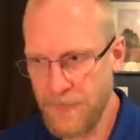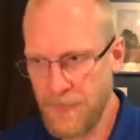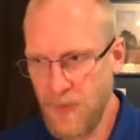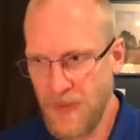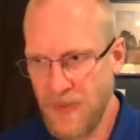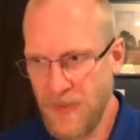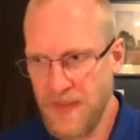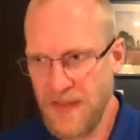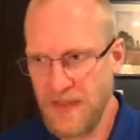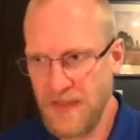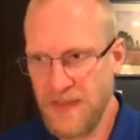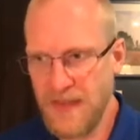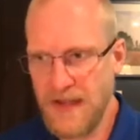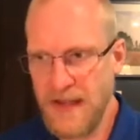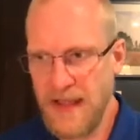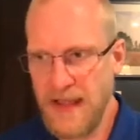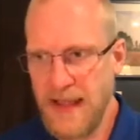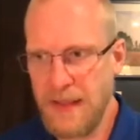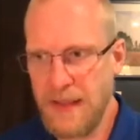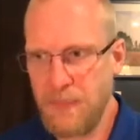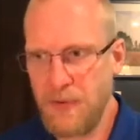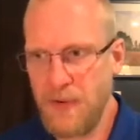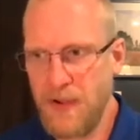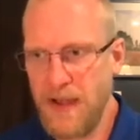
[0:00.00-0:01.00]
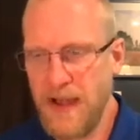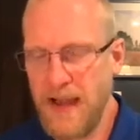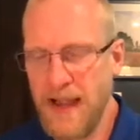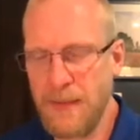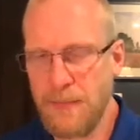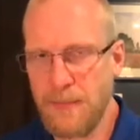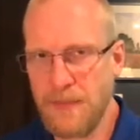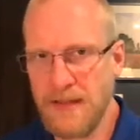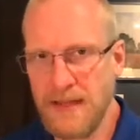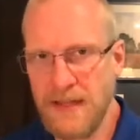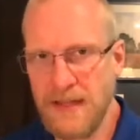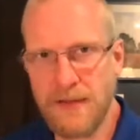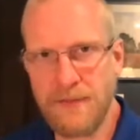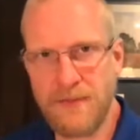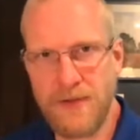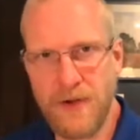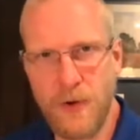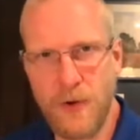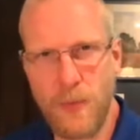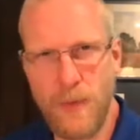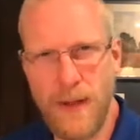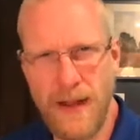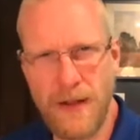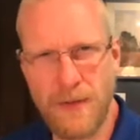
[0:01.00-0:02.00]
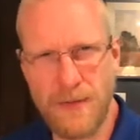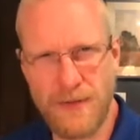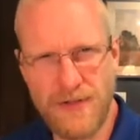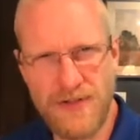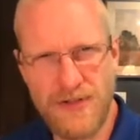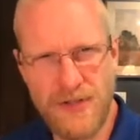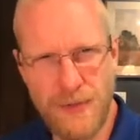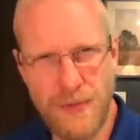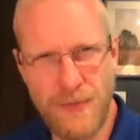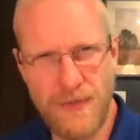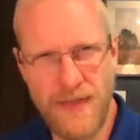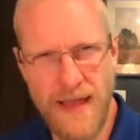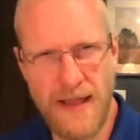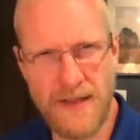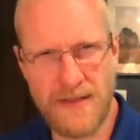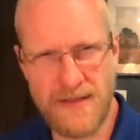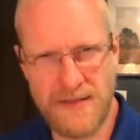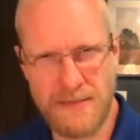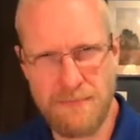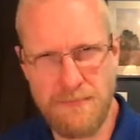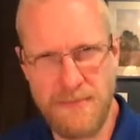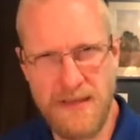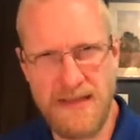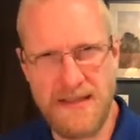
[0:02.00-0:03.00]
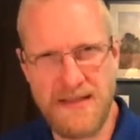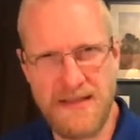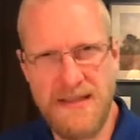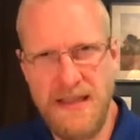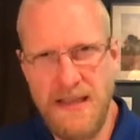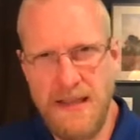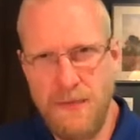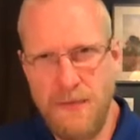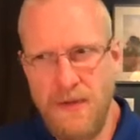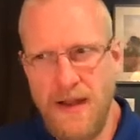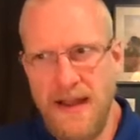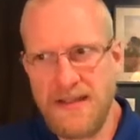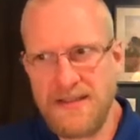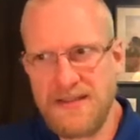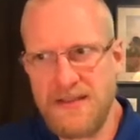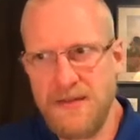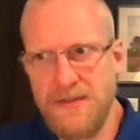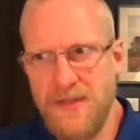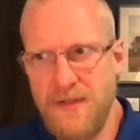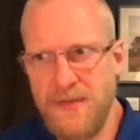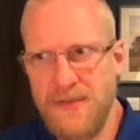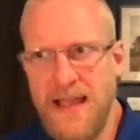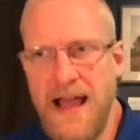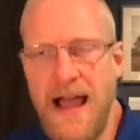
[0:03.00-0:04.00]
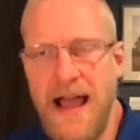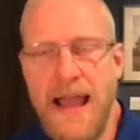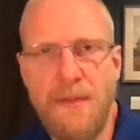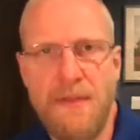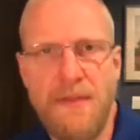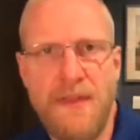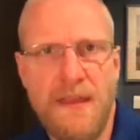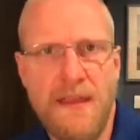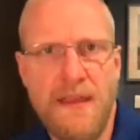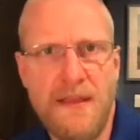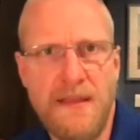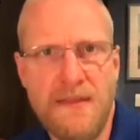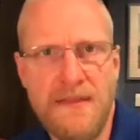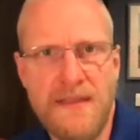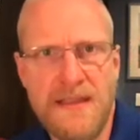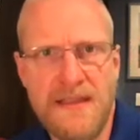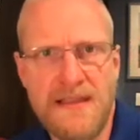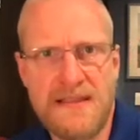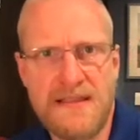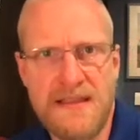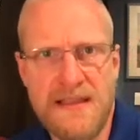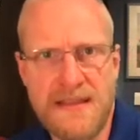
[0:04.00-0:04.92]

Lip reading: We think that Abraham lived around 2000 BC, right? So the time that these